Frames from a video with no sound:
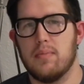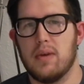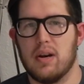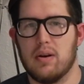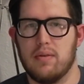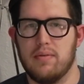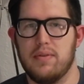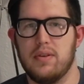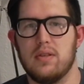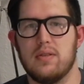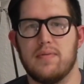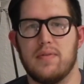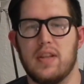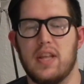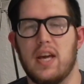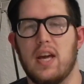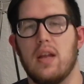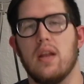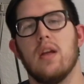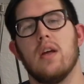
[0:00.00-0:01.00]
my reviews for
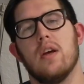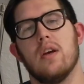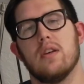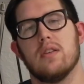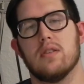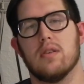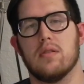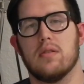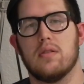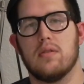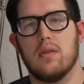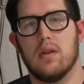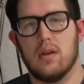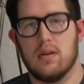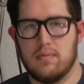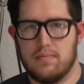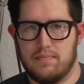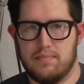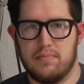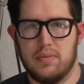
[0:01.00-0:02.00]
that. So
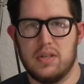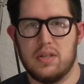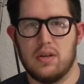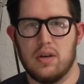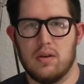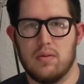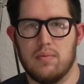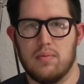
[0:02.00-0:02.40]
be sure